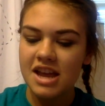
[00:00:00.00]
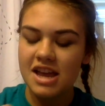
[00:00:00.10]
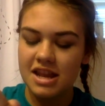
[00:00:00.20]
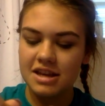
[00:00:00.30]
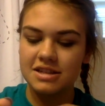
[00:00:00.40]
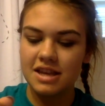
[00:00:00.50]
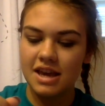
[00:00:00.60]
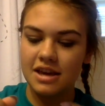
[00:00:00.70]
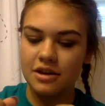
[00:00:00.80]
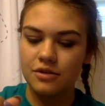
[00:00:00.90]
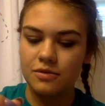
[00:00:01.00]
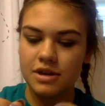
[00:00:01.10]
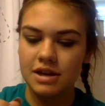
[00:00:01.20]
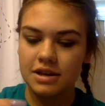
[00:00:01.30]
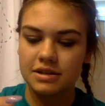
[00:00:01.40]
It is a
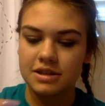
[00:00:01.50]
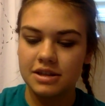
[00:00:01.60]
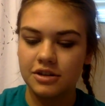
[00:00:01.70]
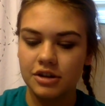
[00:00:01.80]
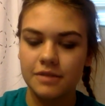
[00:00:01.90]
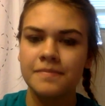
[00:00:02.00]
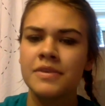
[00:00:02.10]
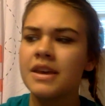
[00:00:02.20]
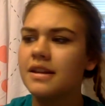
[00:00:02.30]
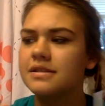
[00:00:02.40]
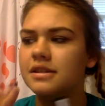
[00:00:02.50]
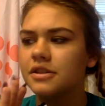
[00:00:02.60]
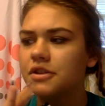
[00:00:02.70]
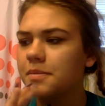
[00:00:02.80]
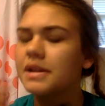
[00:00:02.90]
green concealer. It is a
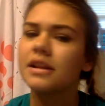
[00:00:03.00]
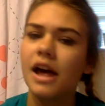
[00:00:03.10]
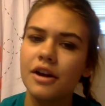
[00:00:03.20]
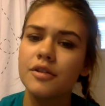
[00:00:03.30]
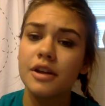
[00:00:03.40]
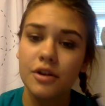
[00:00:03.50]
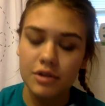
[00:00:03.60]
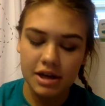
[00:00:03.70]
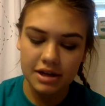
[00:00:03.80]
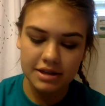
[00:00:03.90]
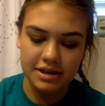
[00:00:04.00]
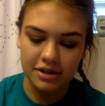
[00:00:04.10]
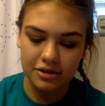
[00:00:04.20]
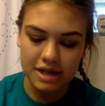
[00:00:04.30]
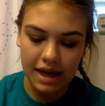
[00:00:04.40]
little bit lighter than green
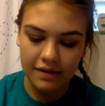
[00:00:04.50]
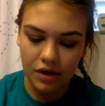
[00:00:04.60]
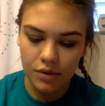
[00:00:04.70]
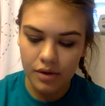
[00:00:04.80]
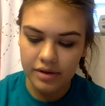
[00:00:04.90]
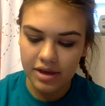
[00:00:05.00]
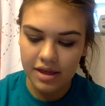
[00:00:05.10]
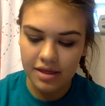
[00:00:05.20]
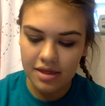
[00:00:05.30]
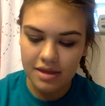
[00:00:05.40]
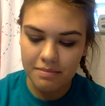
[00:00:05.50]
concealers I have owned in the